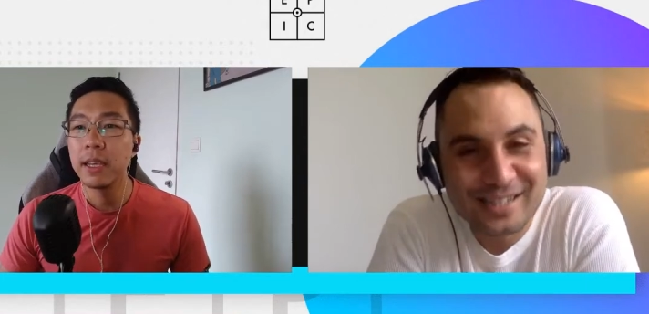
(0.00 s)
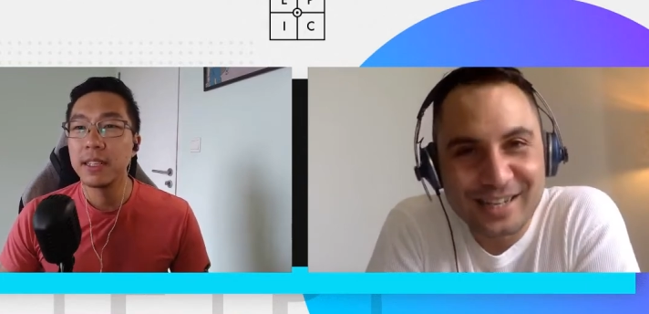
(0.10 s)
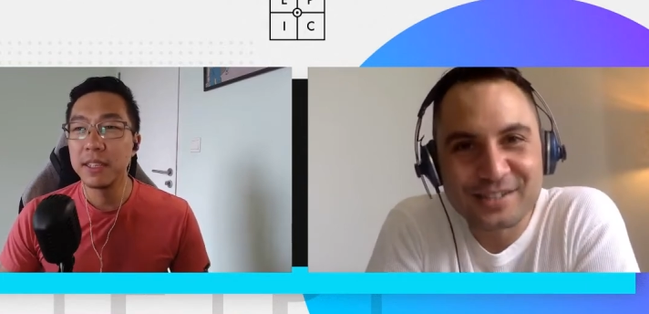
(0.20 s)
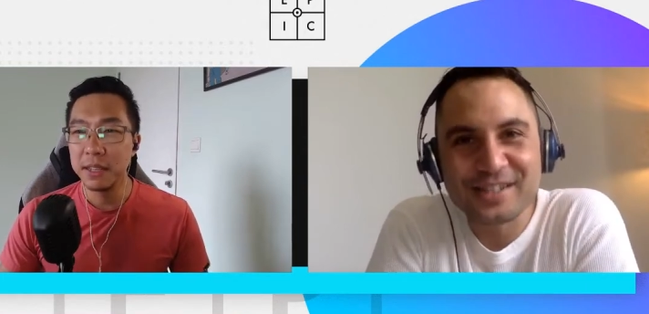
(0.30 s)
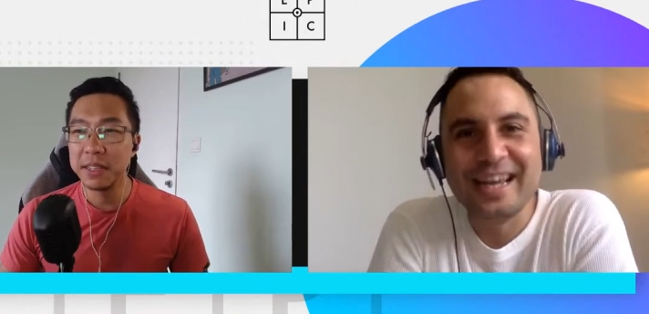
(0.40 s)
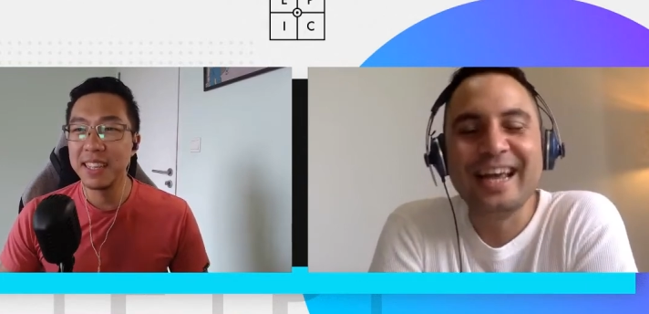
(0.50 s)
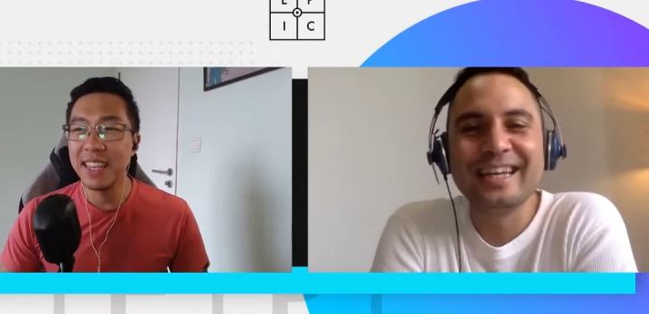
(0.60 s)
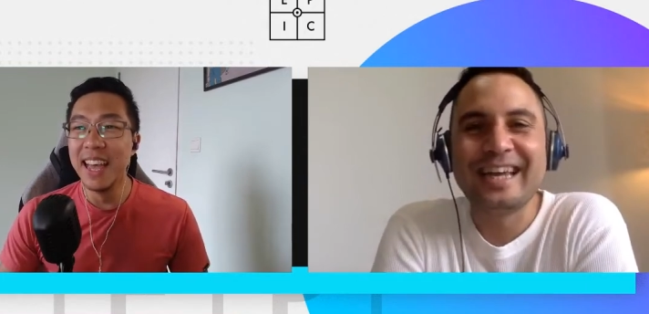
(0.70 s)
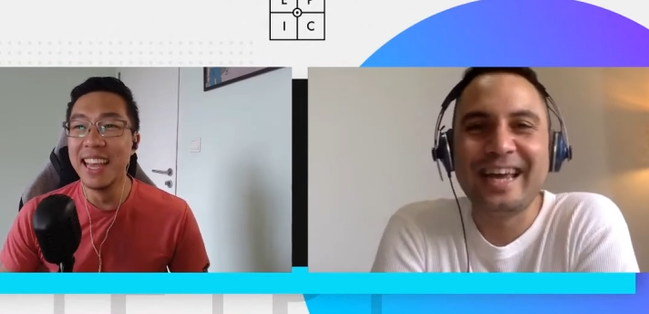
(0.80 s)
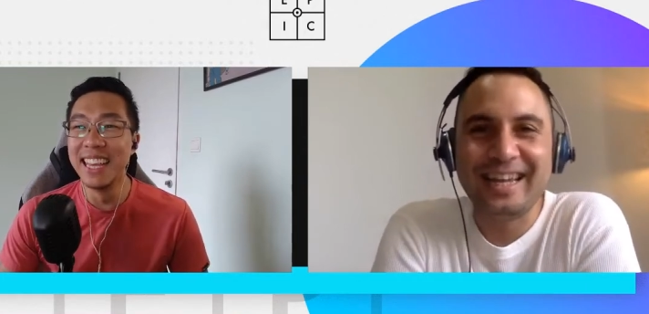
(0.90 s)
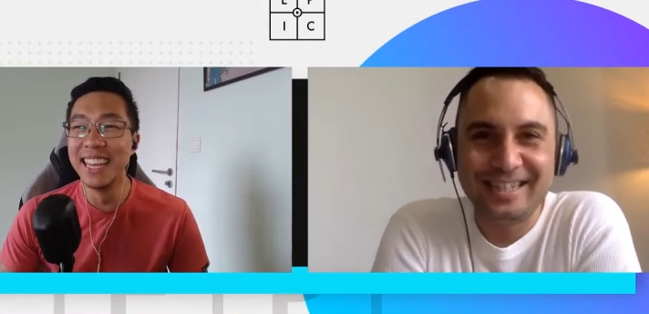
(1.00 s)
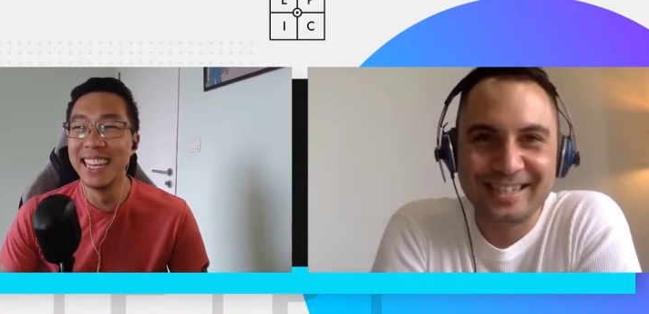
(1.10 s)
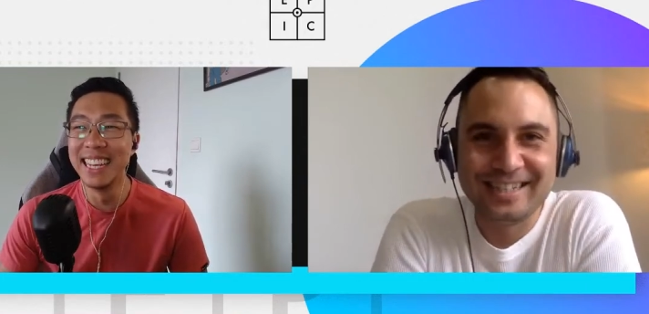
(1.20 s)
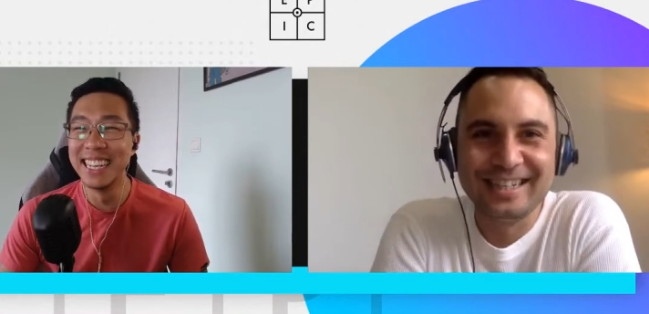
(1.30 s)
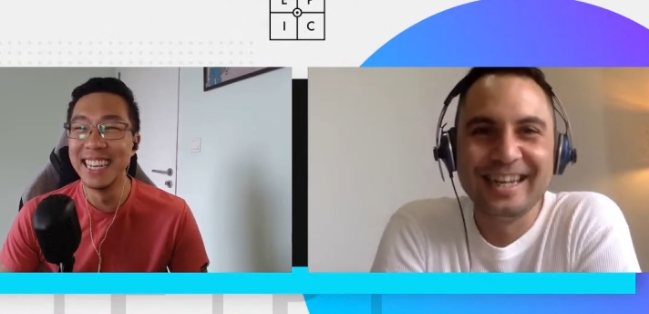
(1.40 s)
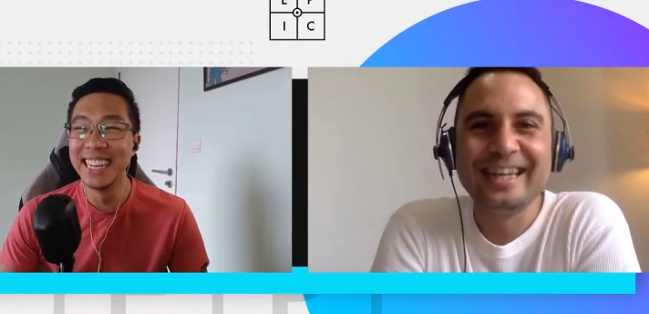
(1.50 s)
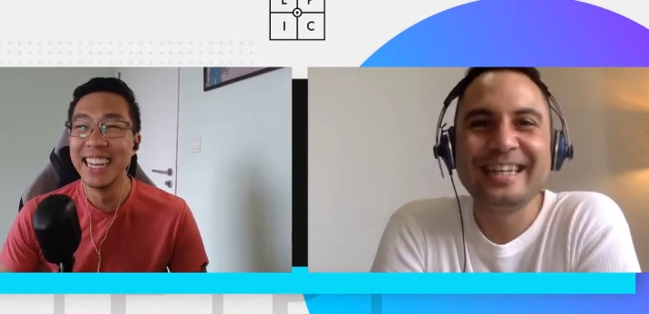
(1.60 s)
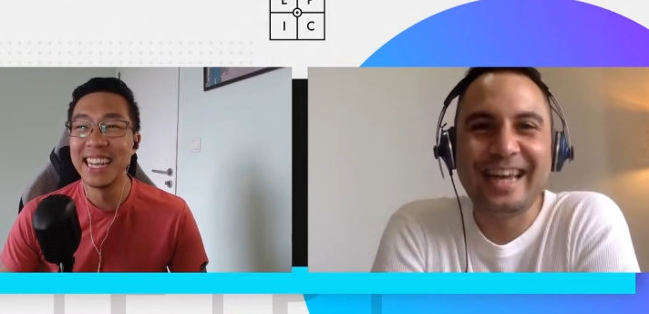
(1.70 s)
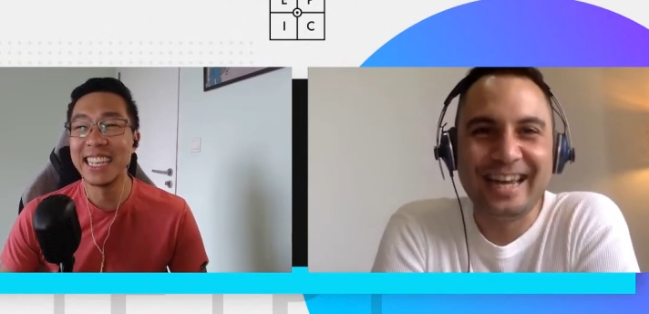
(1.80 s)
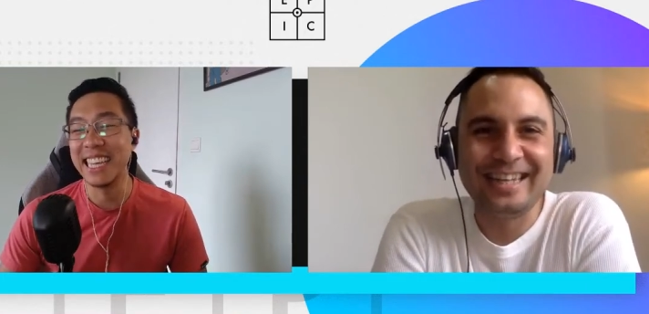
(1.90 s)
Speaker 1: Okay. Uh, right
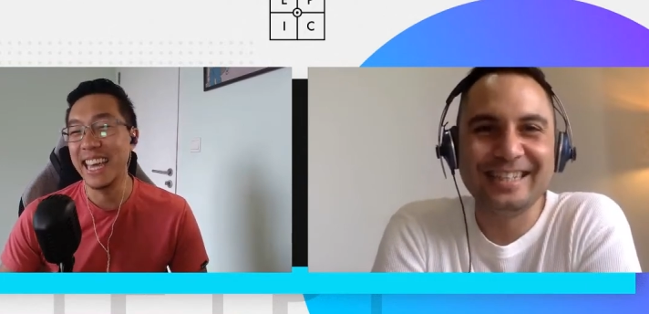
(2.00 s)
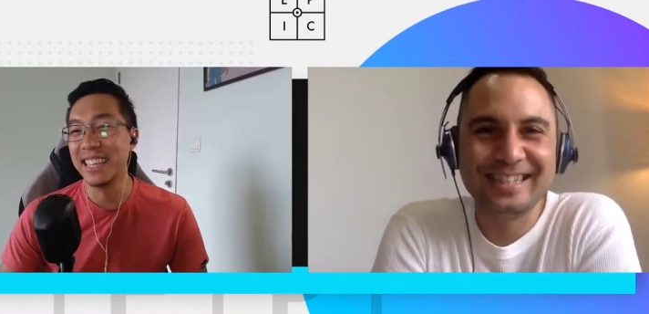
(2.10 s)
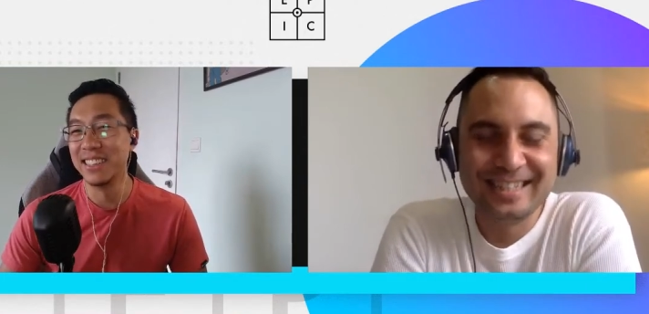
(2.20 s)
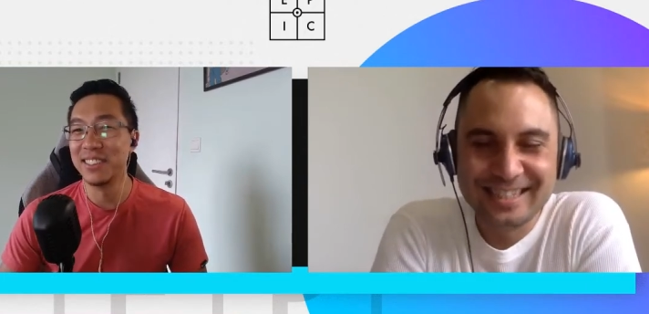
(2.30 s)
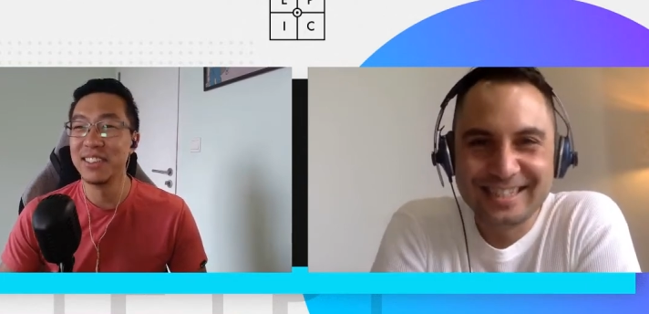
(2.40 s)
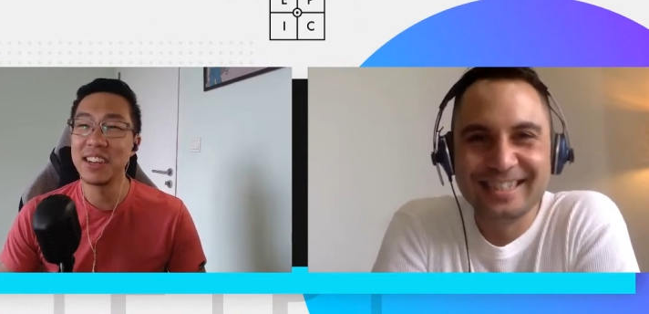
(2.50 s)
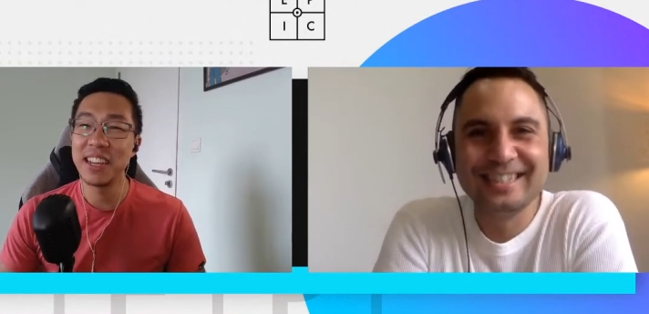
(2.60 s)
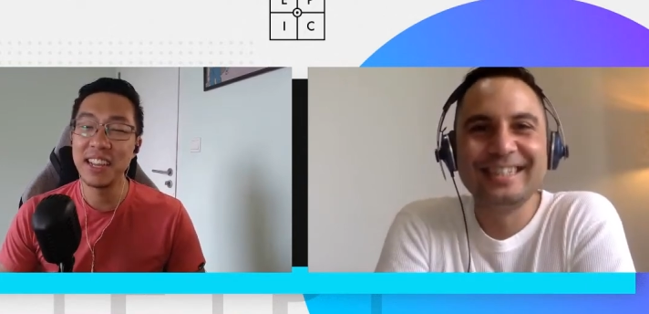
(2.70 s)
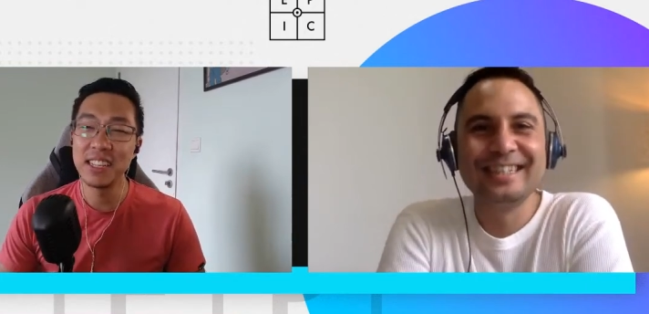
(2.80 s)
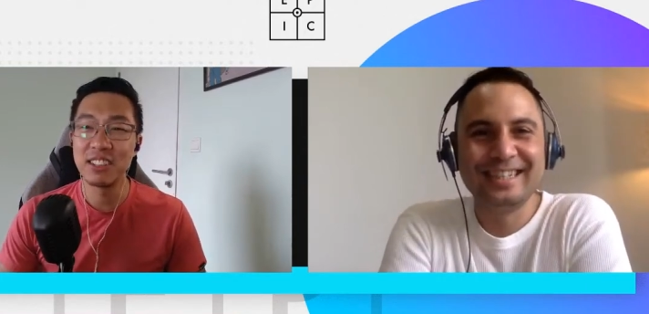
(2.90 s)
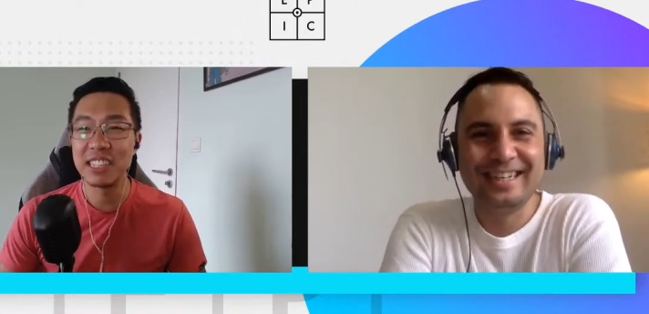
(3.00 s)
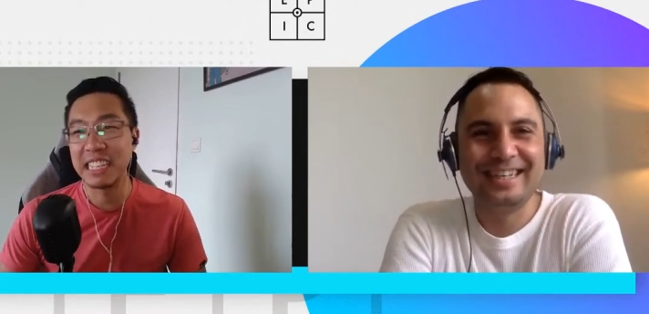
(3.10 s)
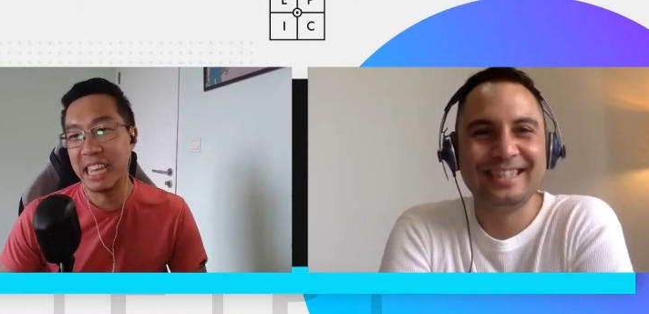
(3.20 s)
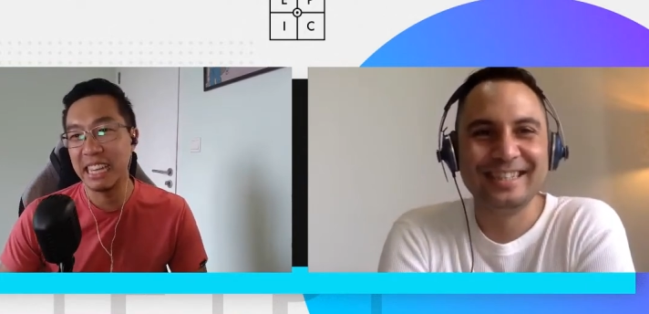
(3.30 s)
diction, I'm sure. Okay. Yes. Yes.